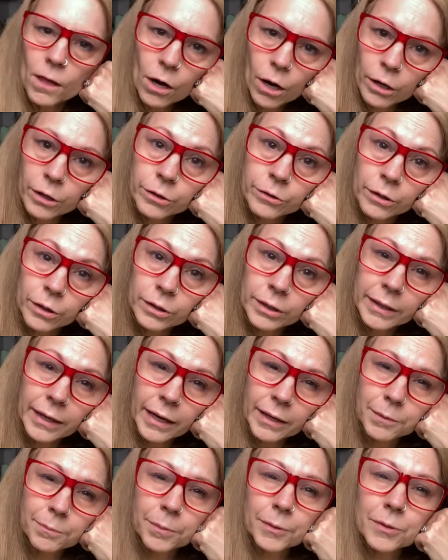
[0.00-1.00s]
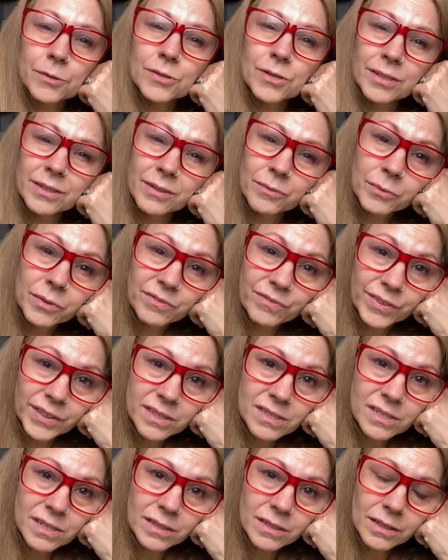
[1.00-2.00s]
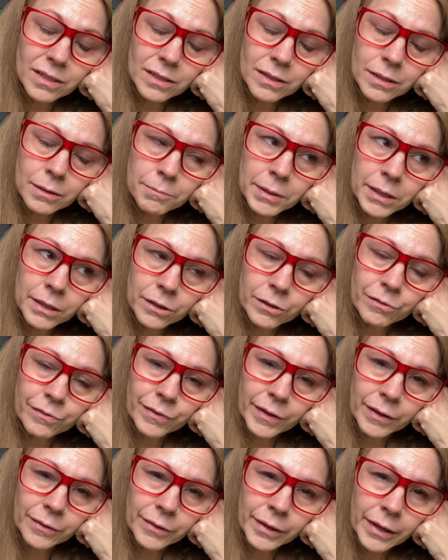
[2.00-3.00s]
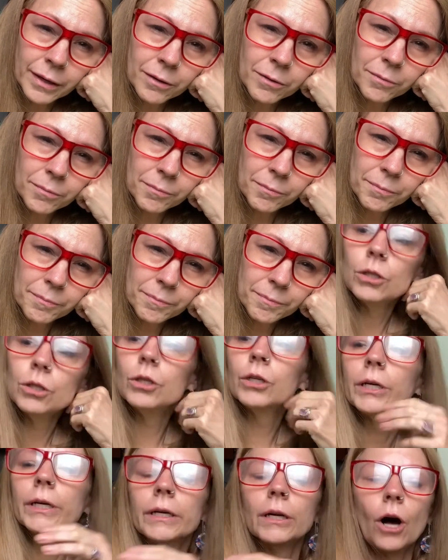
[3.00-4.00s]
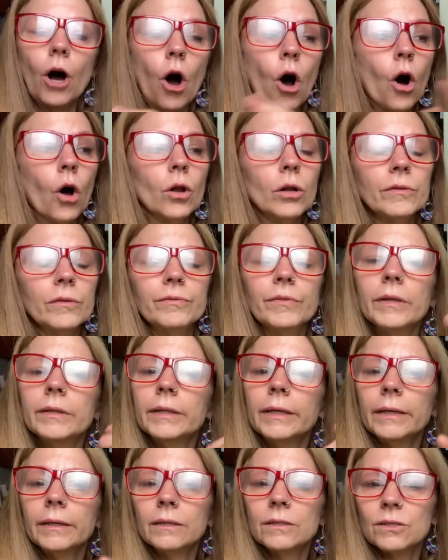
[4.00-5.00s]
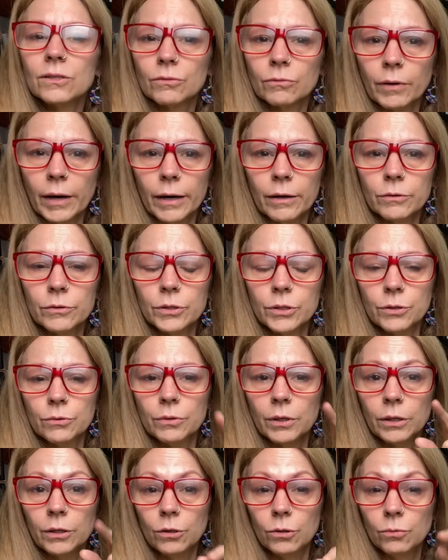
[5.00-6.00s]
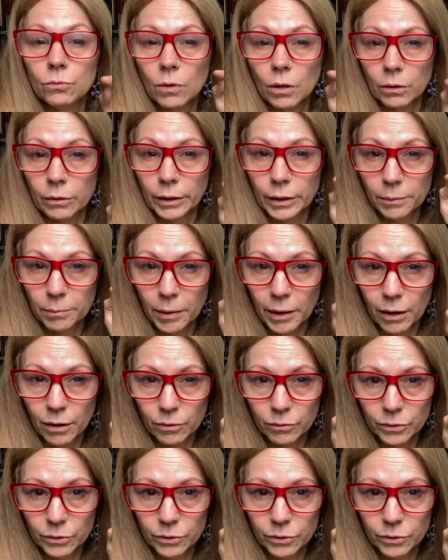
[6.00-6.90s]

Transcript: Are you not the kind of person that would fix it the minute you found out? Look at all of the things around you that you worry about.